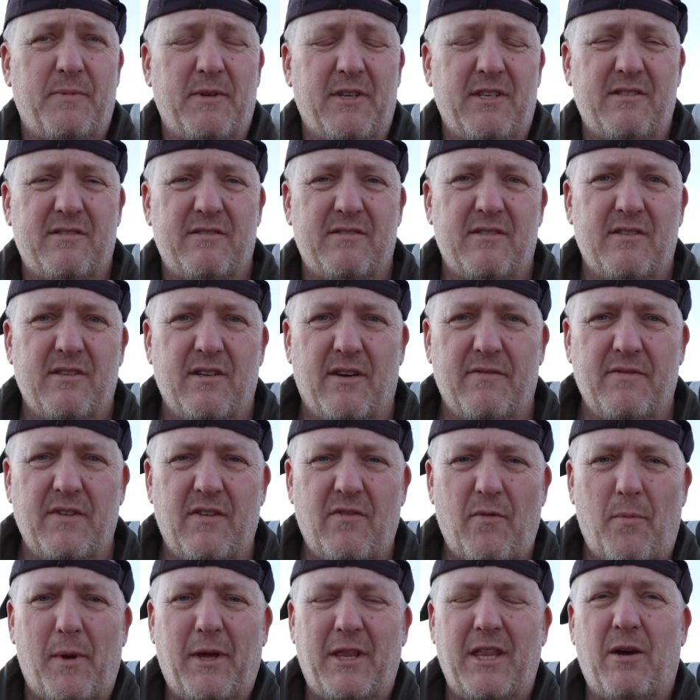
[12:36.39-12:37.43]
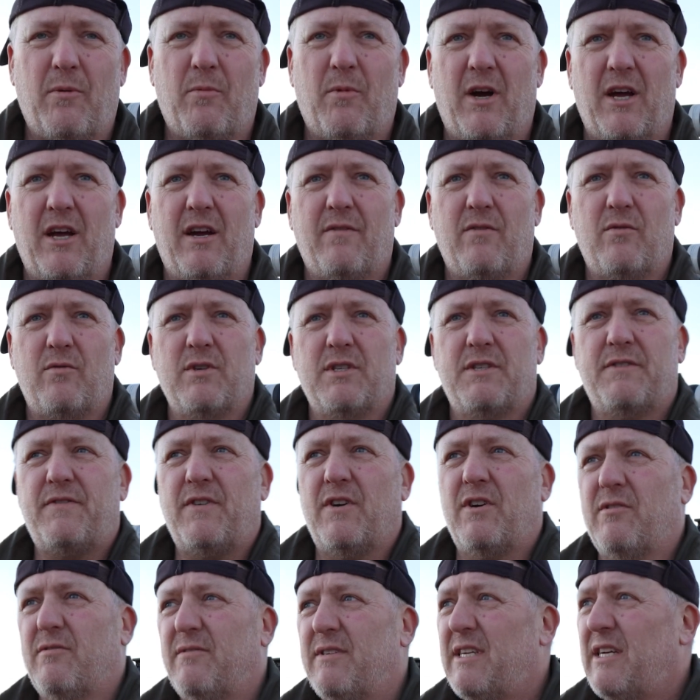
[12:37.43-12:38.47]
But I've never been that way. I've always
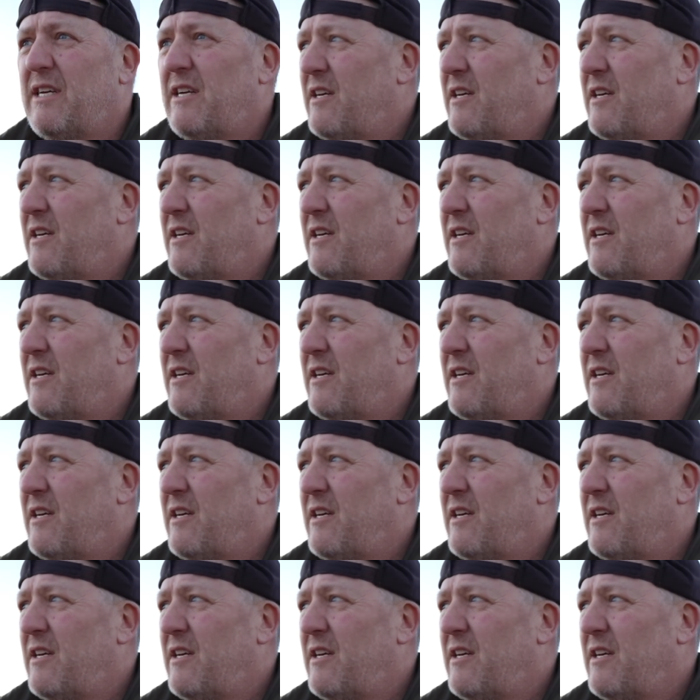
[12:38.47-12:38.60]
felt